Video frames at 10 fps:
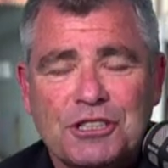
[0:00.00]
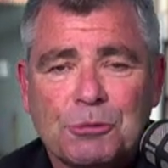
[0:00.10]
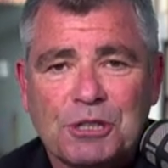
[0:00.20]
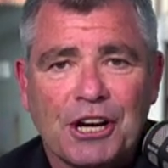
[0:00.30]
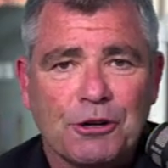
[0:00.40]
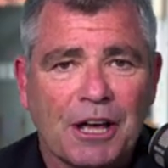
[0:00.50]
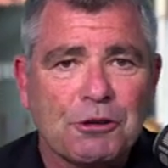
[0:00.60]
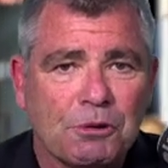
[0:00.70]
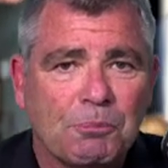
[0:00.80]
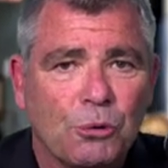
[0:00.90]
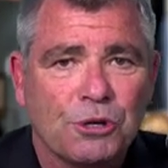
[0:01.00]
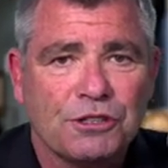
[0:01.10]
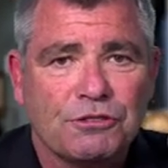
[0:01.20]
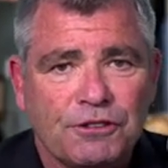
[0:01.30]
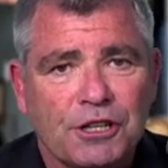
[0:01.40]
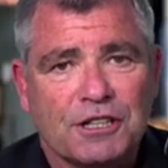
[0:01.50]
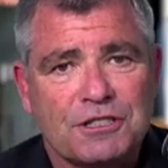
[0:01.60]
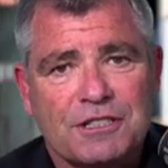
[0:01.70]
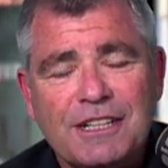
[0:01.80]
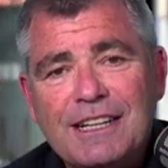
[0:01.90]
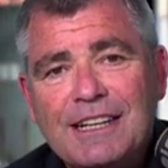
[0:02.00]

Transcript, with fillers: She would go to other reporters first.